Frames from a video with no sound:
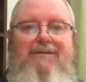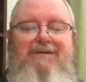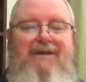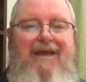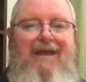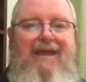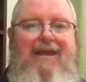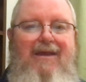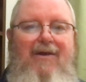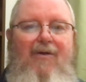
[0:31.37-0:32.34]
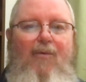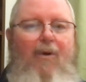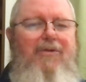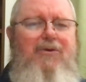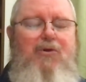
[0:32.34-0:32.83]
Today,
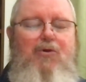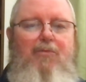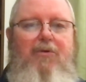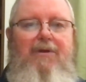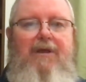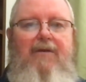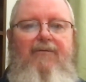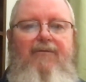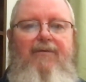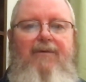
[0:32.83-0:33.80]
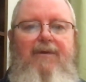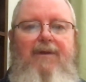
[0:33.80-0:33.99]
what do you believe?